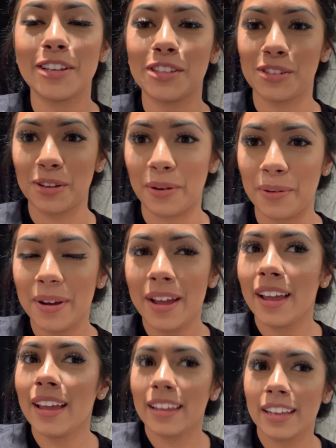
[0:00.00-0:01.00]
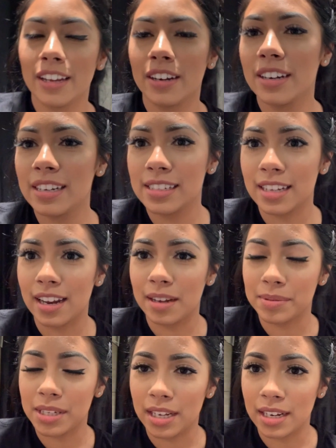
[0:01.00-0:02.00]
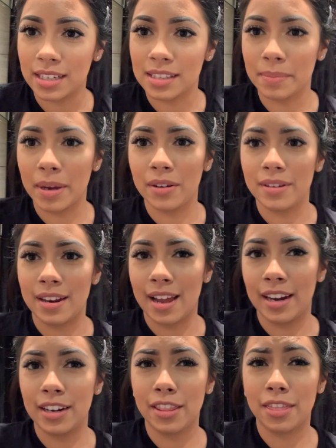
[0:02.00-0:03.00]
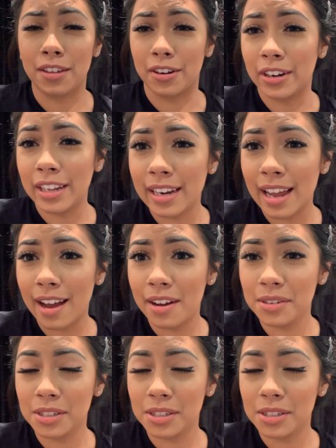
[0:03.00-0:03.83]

So here is an update. It's about 9:30 now.